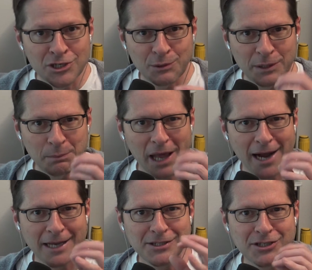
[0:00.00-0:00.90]
So when the
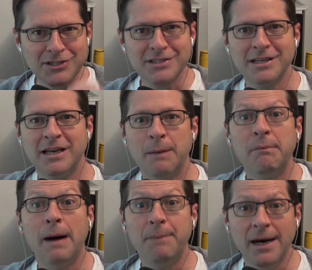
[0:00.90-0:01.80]
blockages
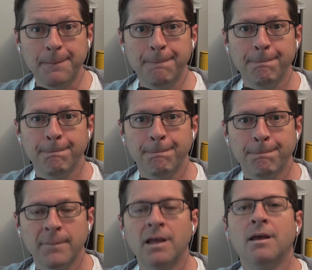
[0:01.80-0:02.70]
pop up,
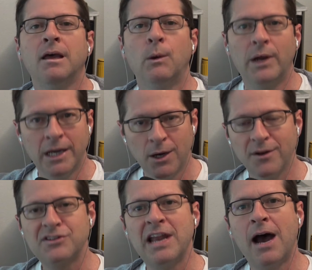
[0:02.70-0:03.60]
we know
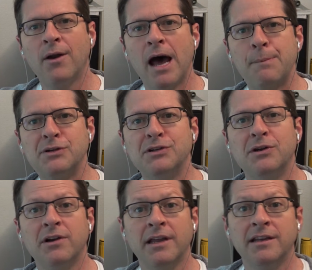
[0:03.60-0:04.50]
it's now an
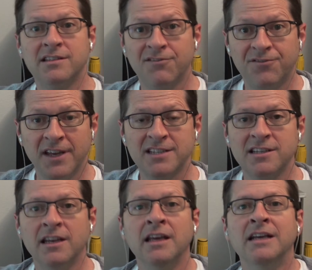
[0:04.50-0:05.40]
opportunity to fix
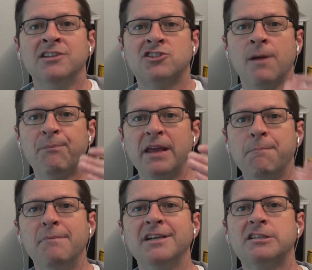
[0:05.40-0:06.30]
it. Something
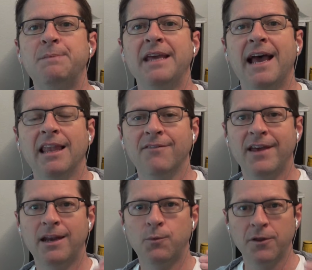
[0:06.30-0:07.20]
must be
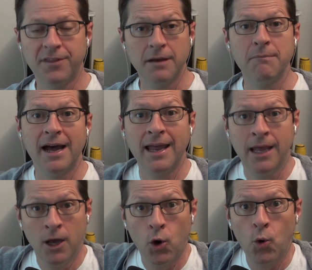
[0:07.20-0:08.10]
elevated within my
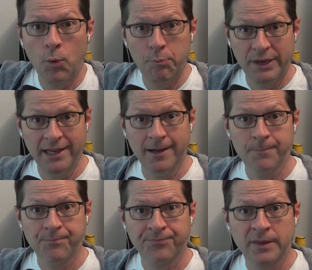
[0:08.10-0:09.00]
own being